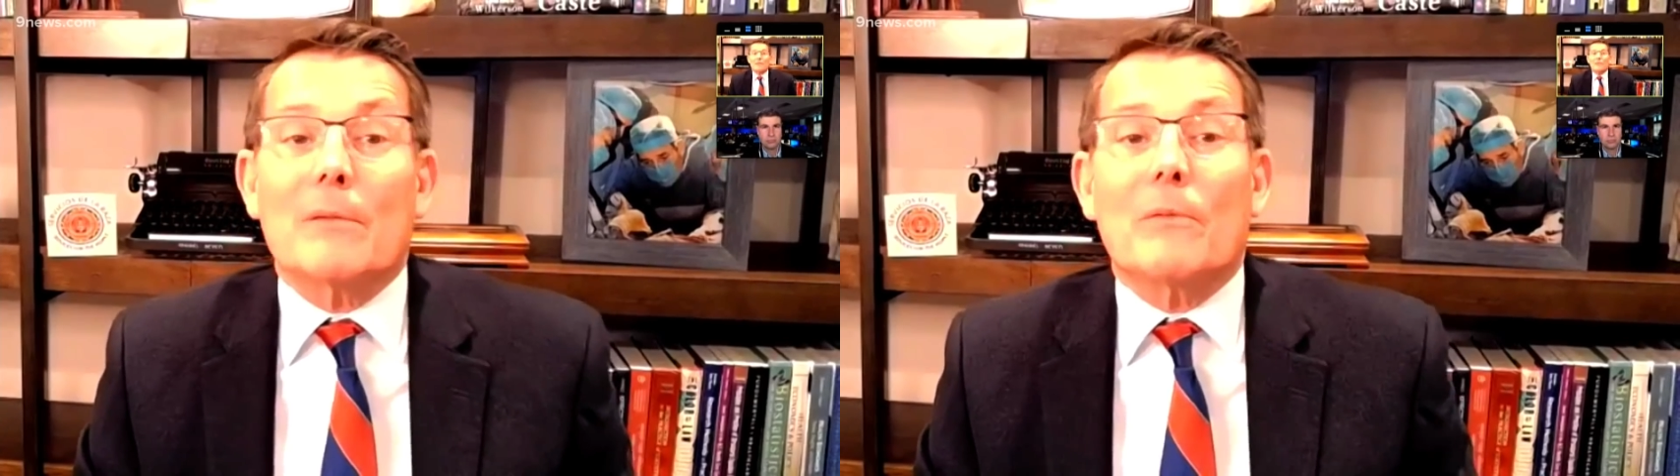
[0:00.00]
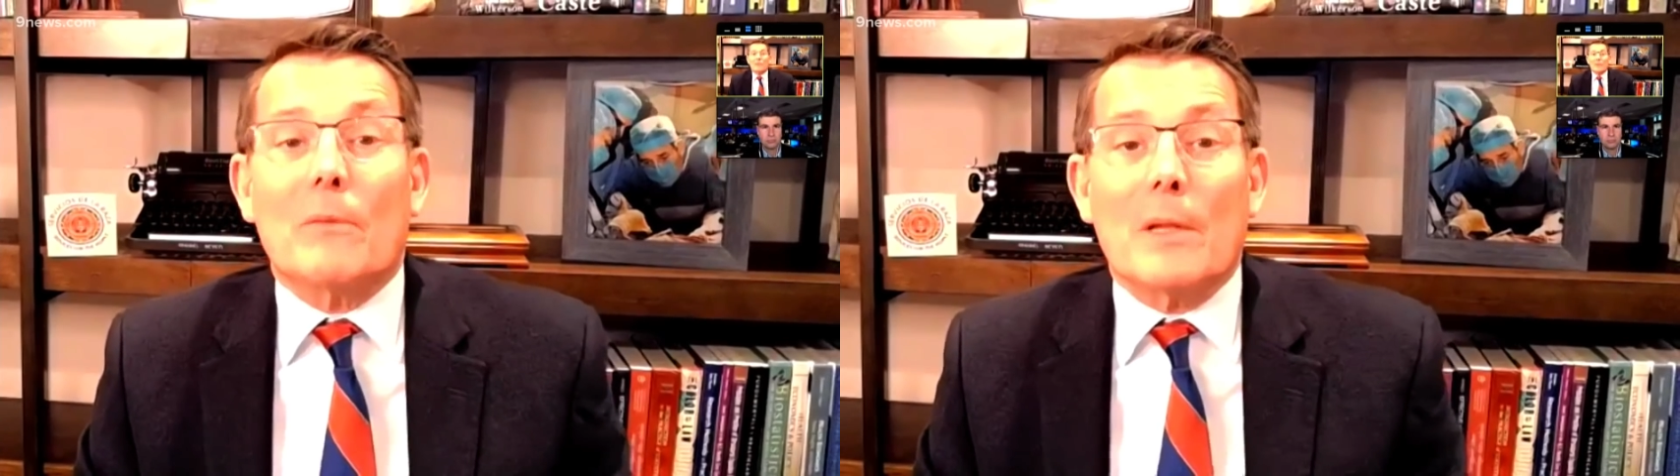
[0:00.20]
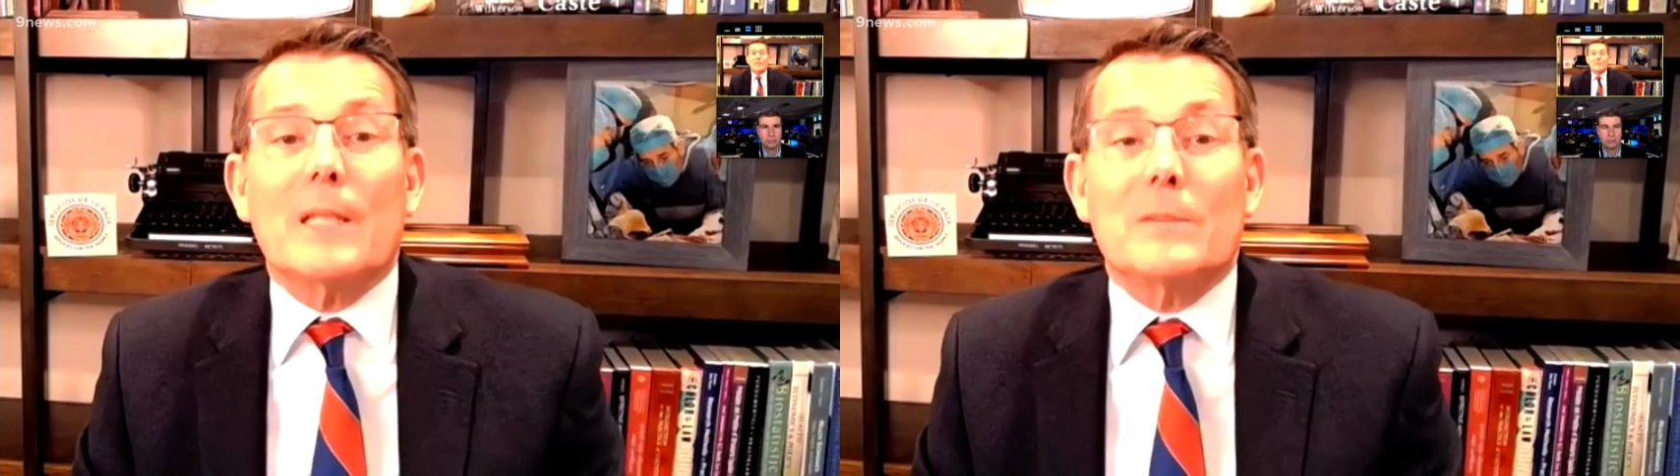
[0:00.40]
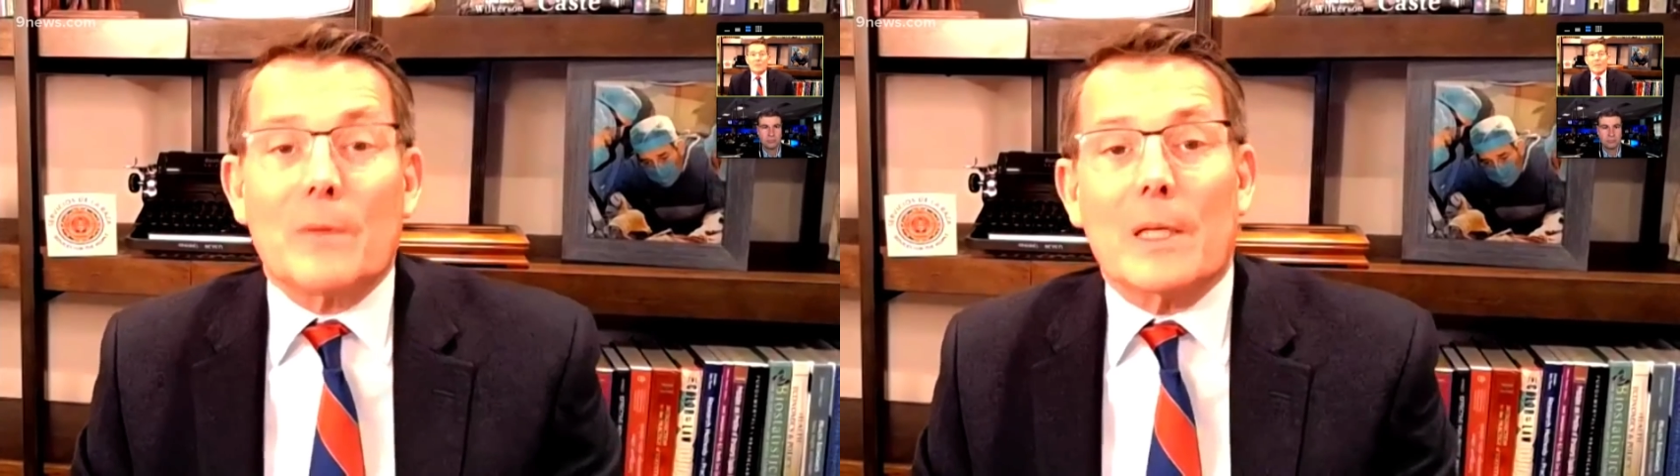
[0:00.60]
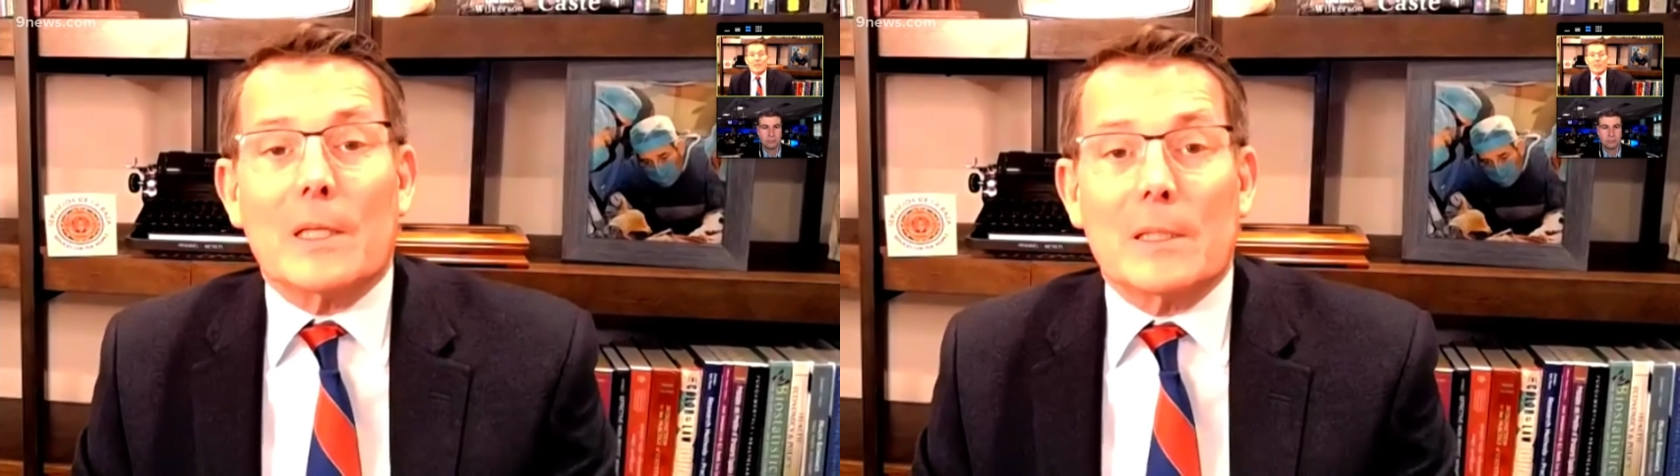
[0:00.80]
and let's
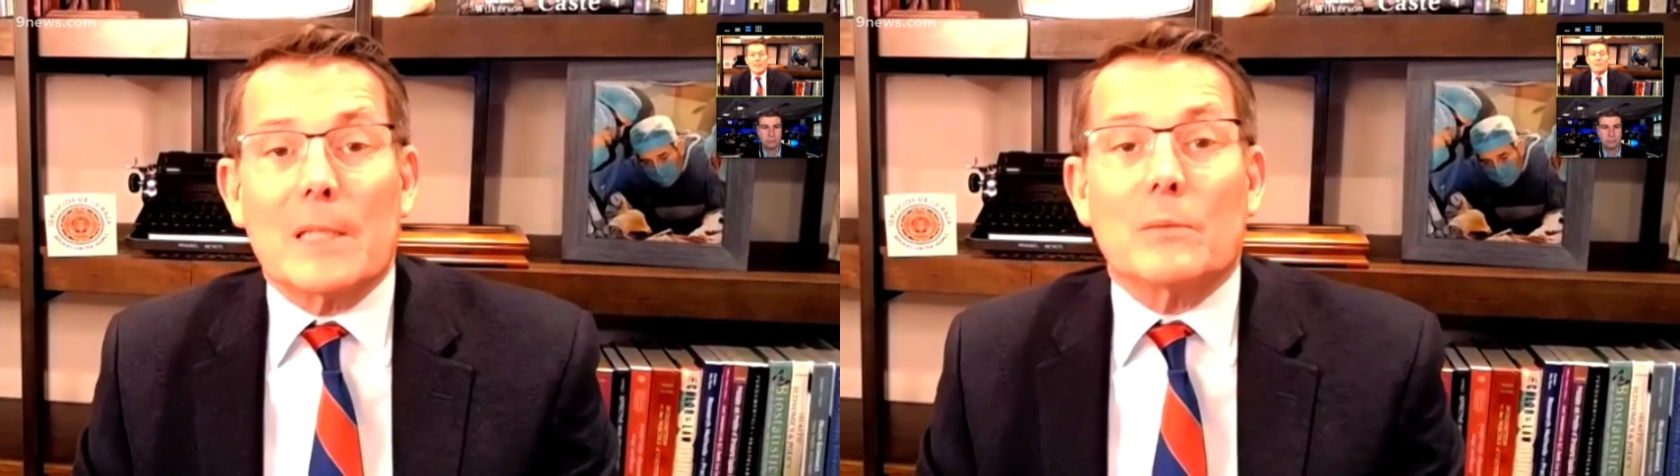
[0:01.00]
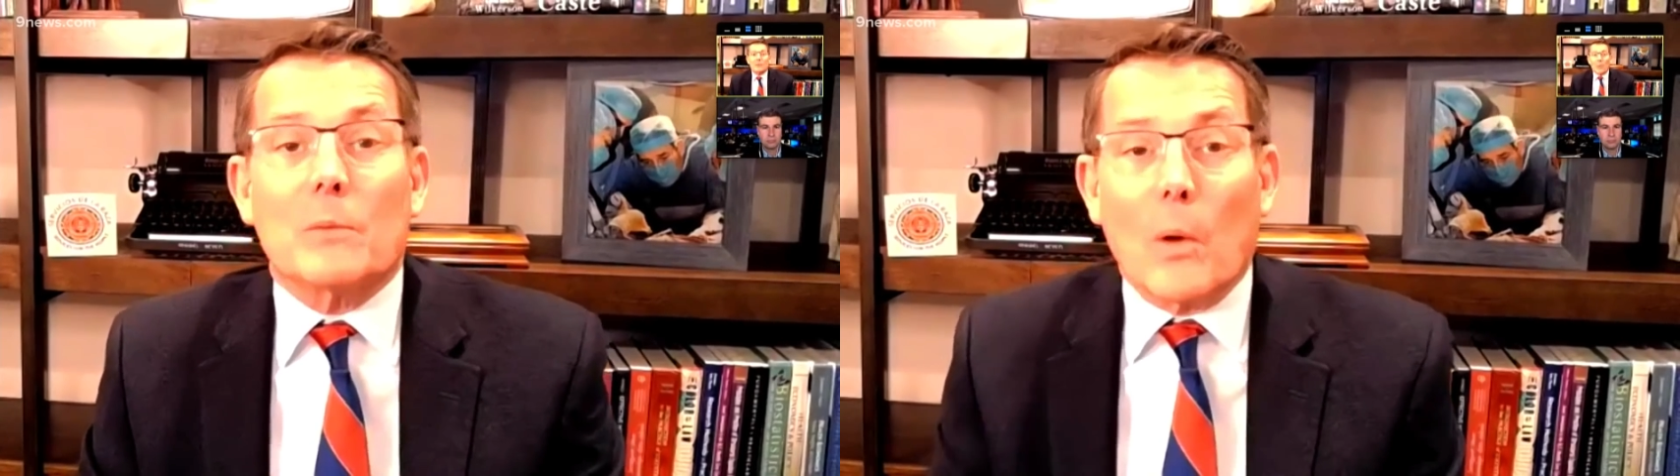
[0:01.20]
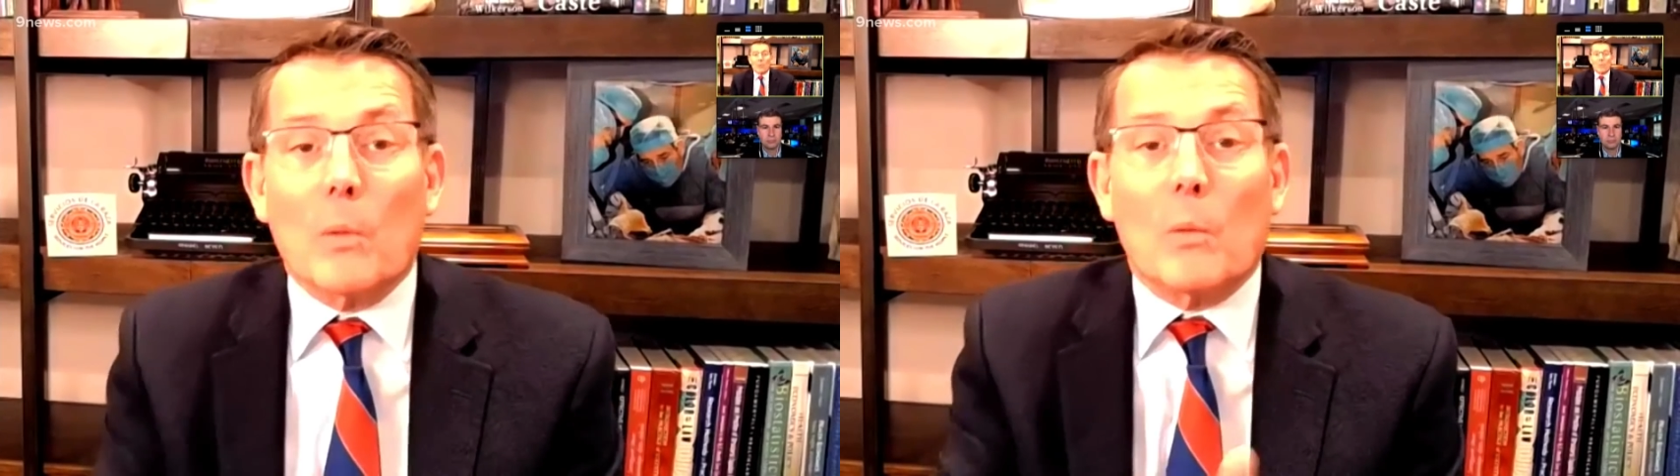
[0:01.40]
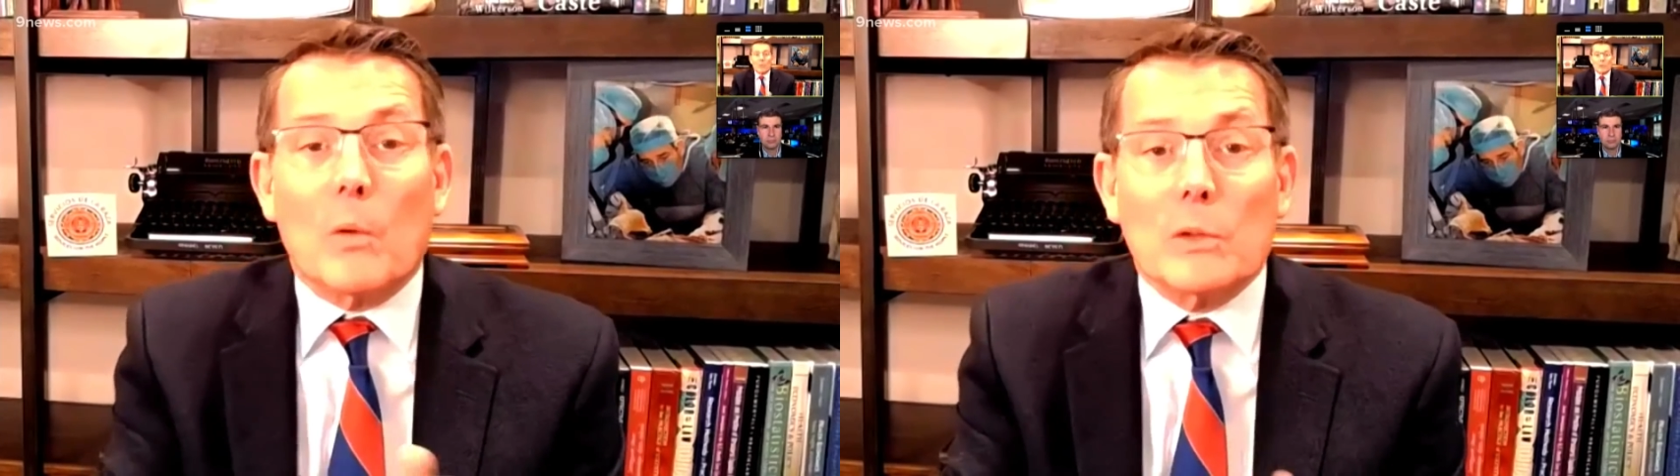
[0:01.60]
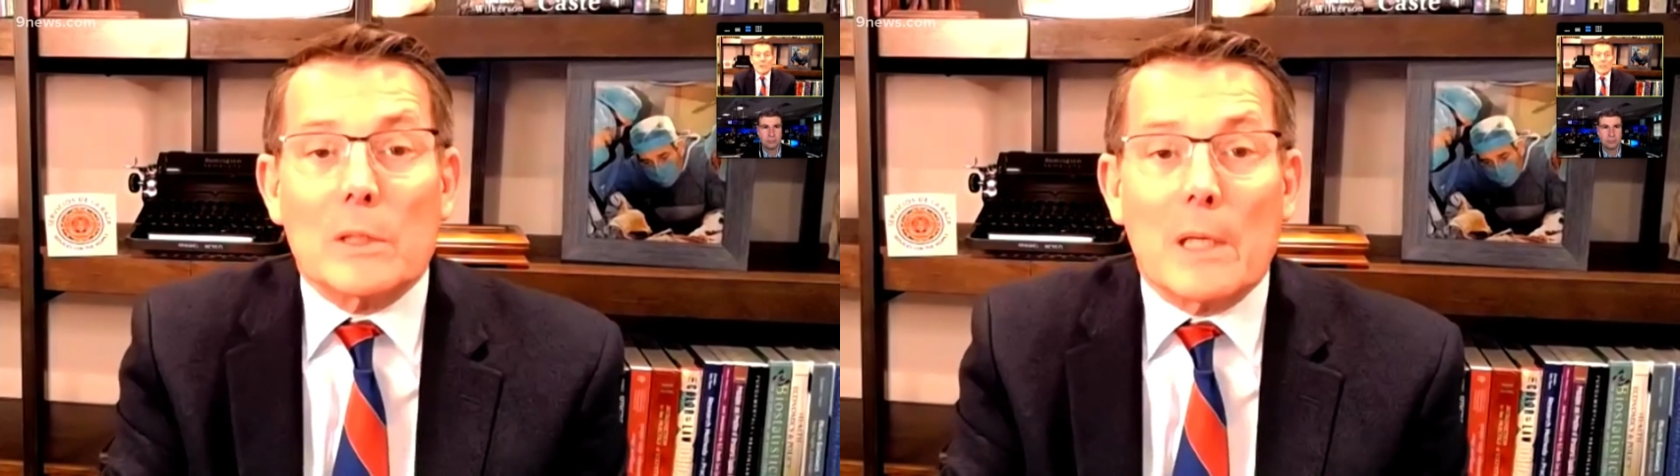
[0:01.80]
finish this. We're
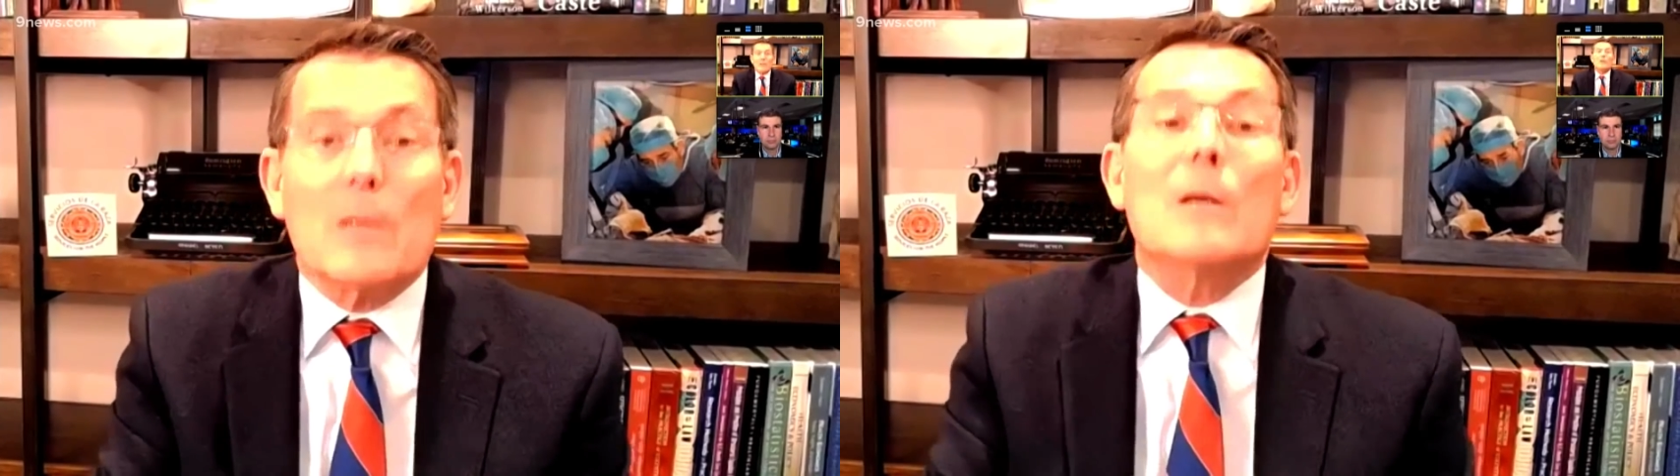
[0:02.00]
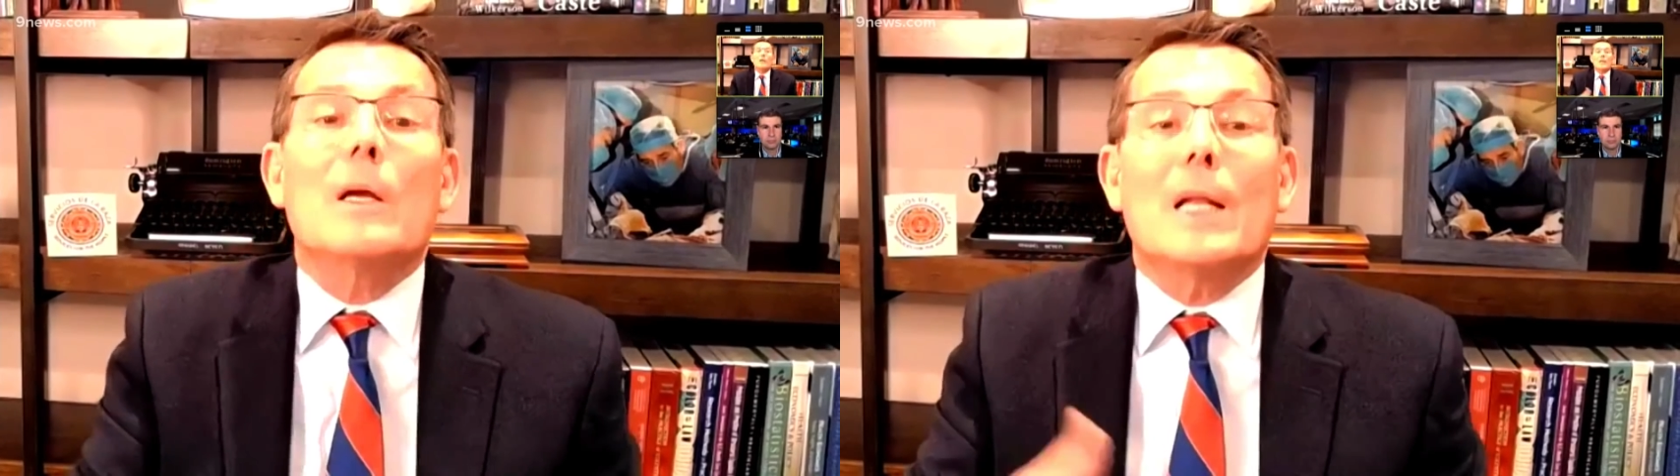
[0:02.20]
almost there.